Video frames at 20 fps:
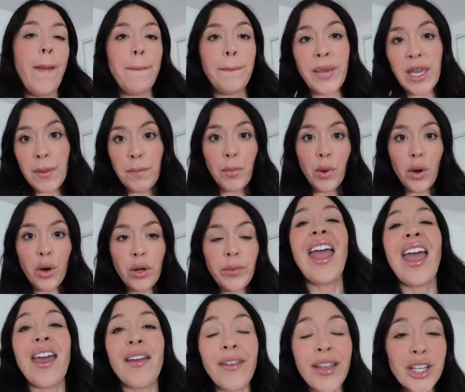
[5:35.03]
people
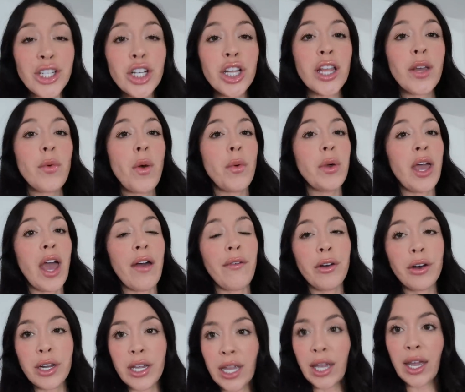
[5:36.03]
eventually when we have
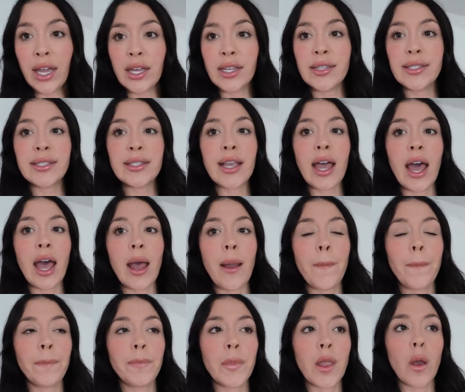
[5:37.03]
our kids
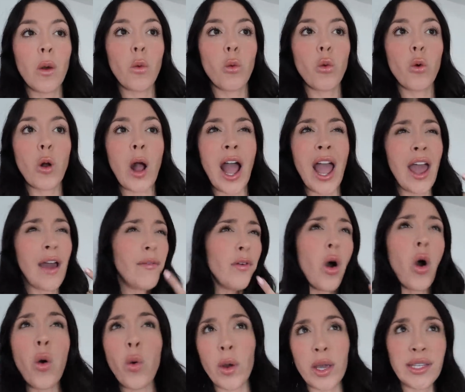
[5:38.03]
um, I
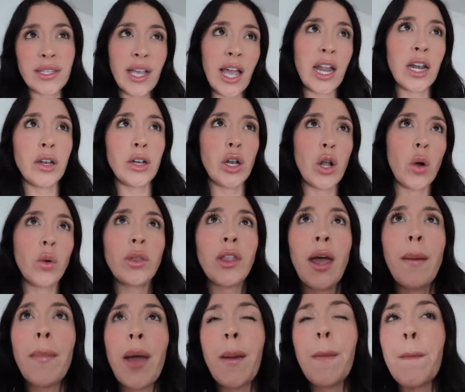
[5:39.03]
have always kind of known
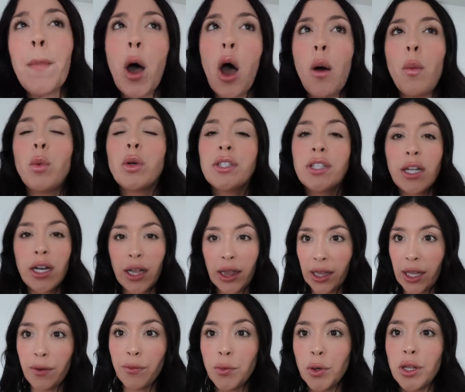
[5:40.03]
that my mom was gonna
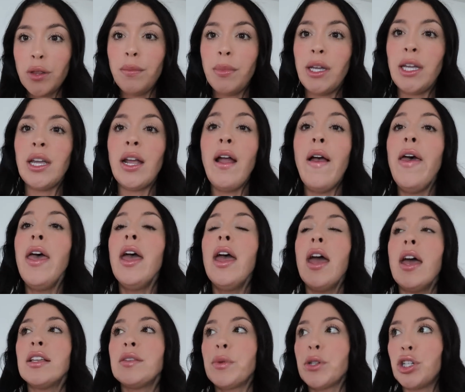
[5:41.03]
live with me,
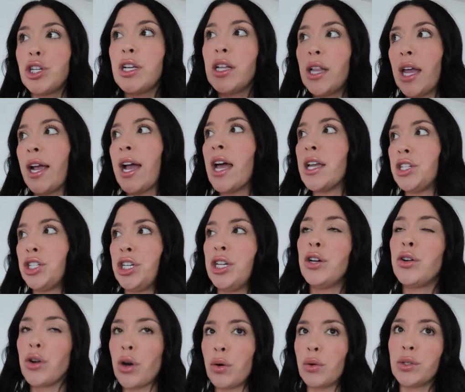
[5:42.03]
especially like as she
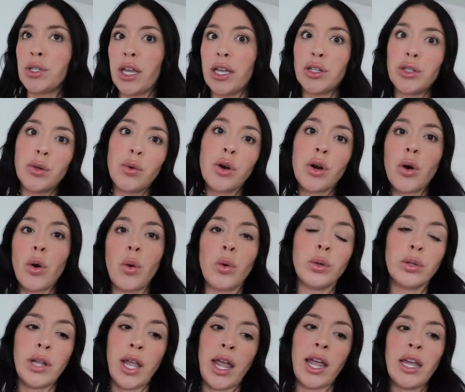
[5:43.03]
grows into her
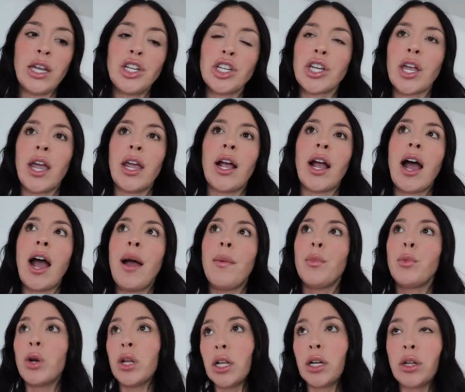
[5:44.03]
old age. Like
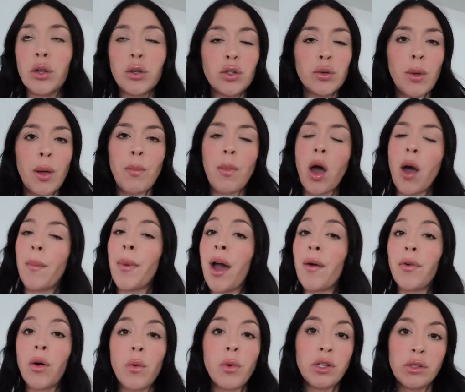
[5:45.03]
I'm really close to my mom.
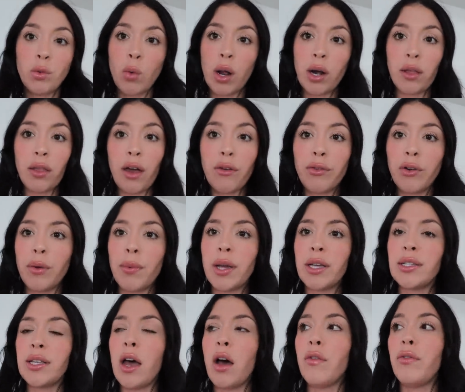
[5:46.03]
I've always wanted that for
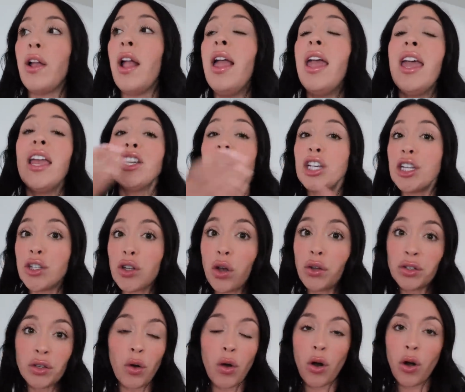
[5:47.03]
myself. She's
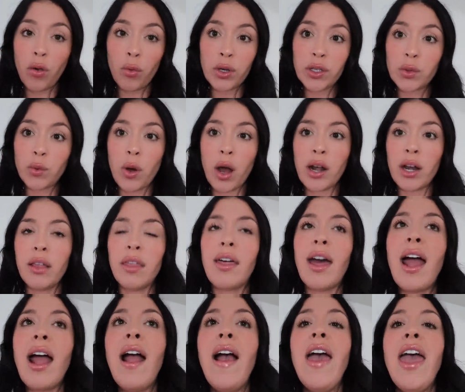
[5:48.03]
also always wanted
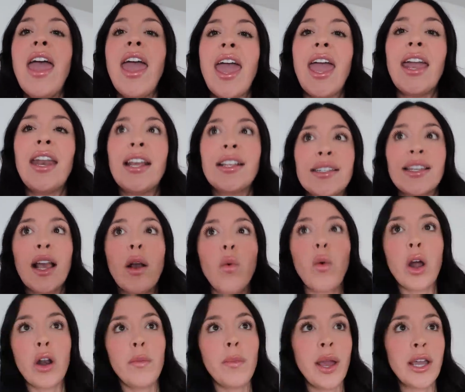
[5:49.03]
that. And it's like
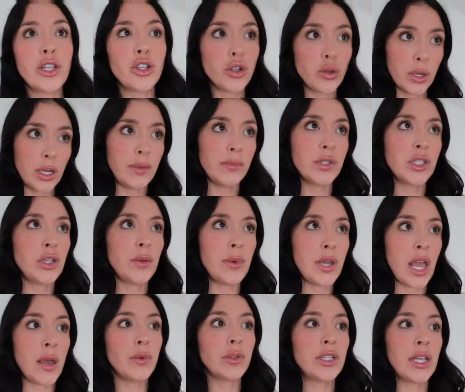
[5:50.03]
one of my dreams to
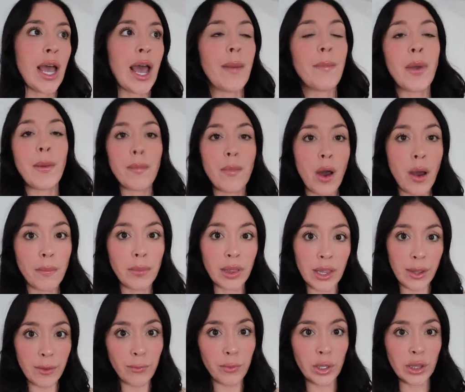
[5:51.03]
be able to have my mom
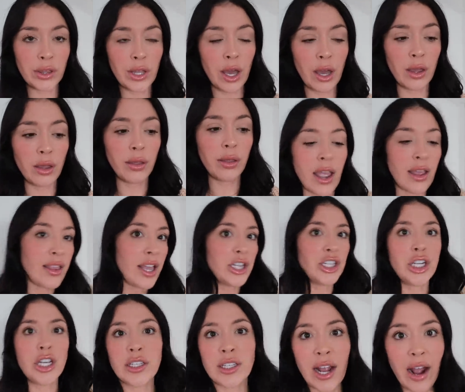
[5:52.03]
live with us and that
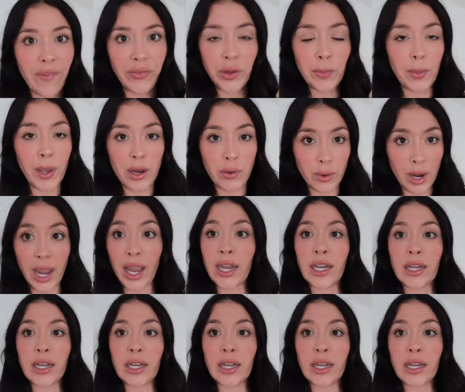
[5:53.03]
she doesn't have to pay rent